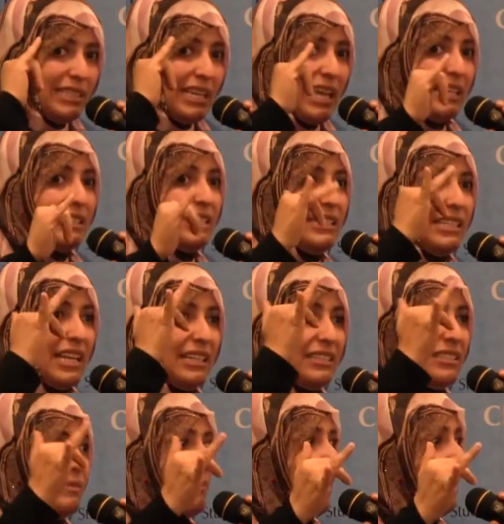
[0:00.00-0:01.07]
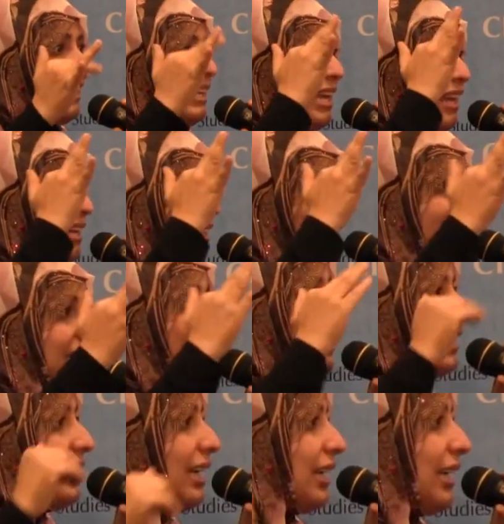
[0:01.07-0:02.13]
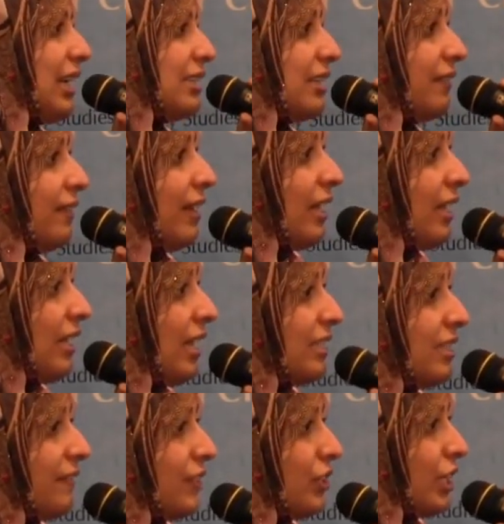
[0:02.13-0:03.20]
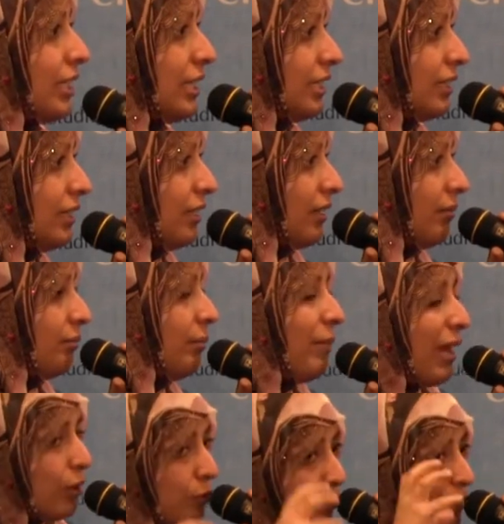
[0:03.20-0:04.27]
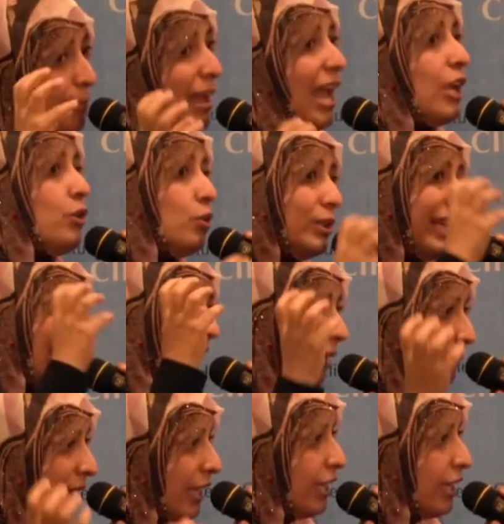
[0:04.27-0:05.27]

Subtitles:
They revolted against the politics, even the traditions.